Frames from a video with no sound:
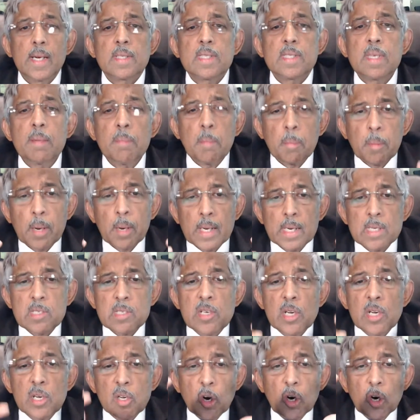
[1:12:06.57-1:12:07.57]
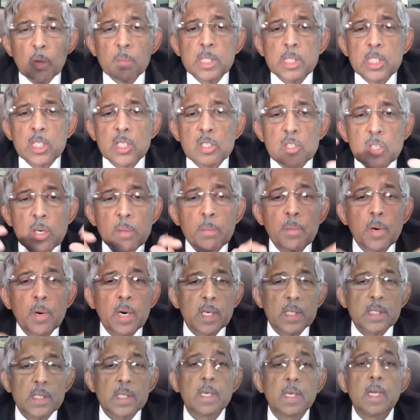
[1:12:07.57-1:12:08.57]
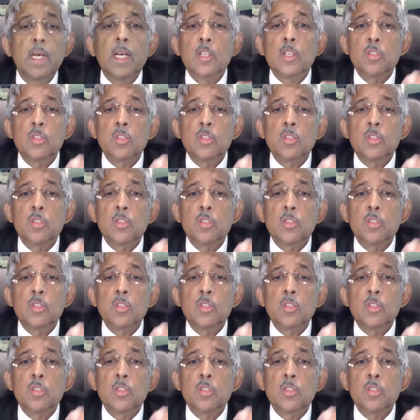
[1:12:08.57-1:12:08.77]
C-peptide test tells you how much insulin production.